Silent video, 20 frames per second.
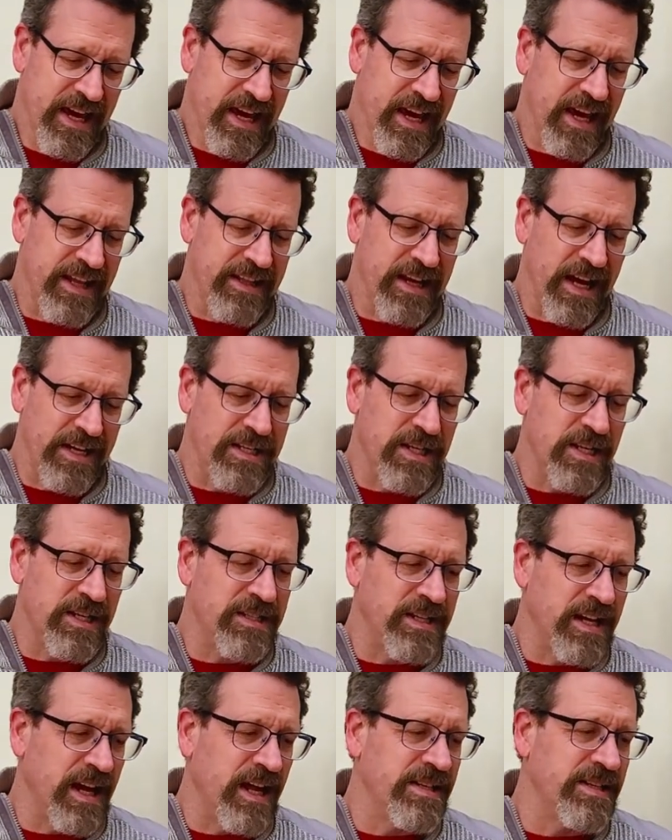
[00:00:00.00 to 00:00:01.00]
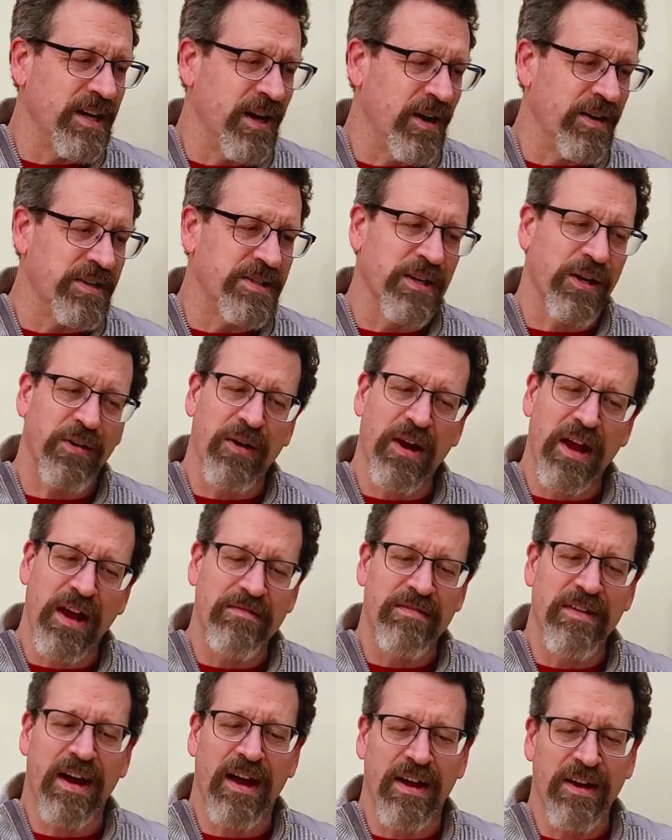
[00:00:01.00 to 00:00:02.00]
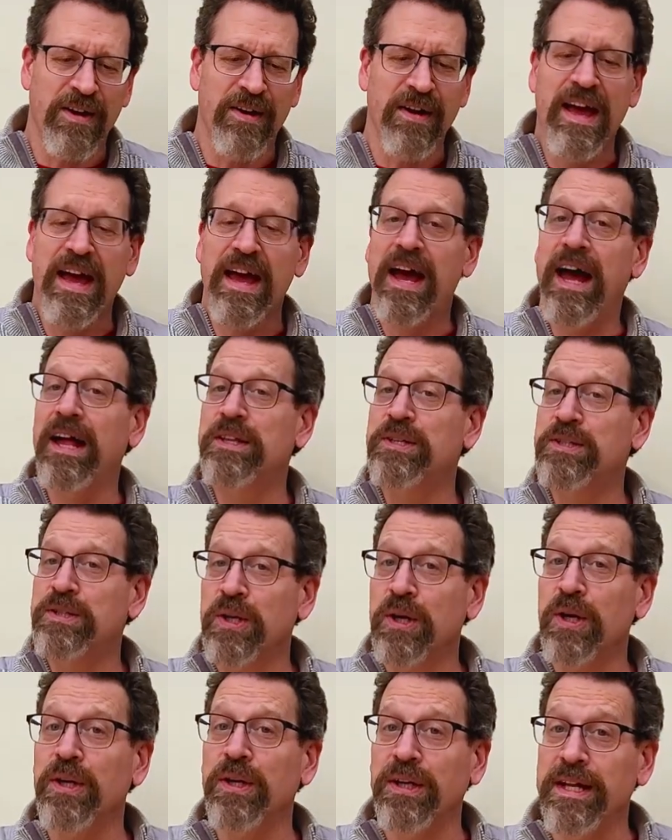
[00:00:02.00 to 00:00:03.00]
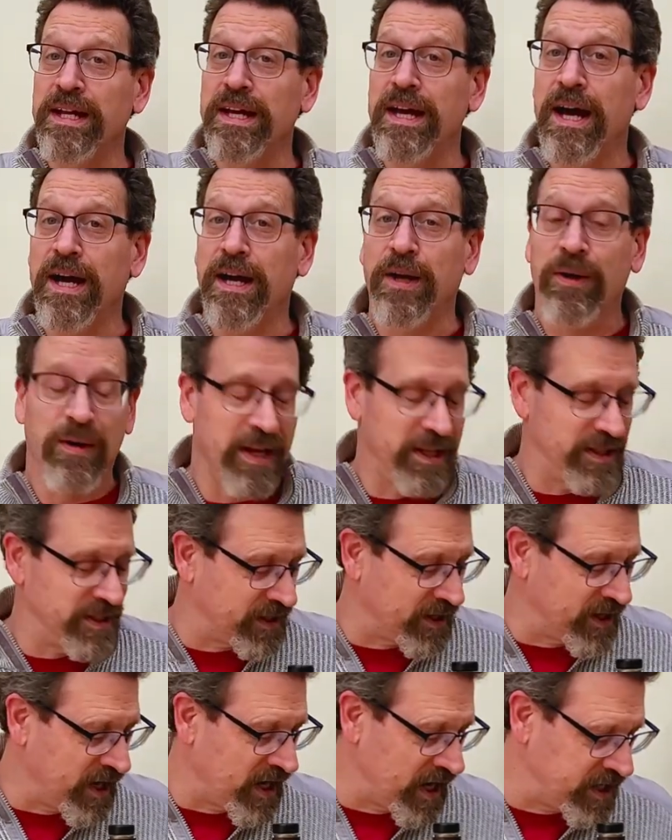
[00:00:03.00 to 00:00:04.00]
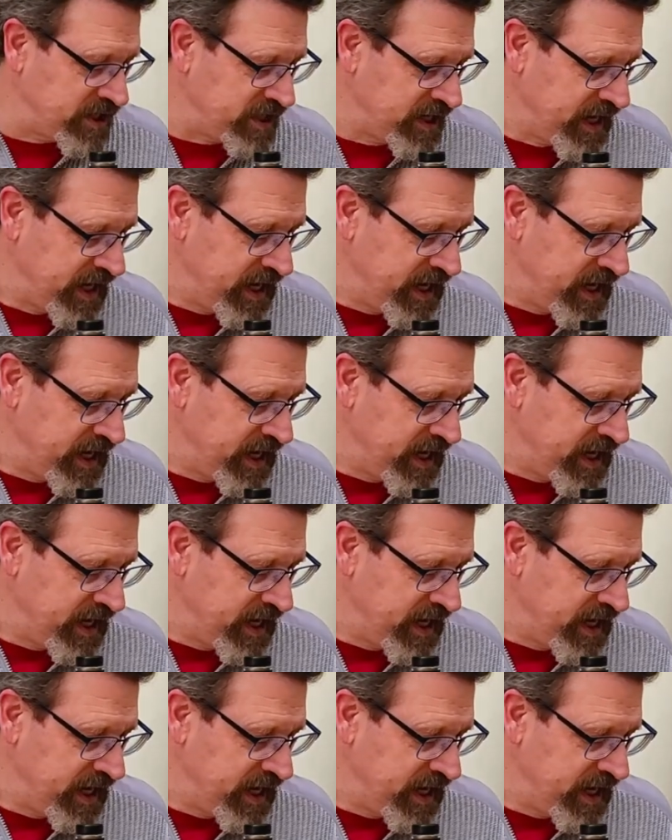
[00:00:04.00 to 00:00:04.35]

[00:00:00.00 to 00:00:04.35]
And that just stands out as a great value and certainly a great scotch.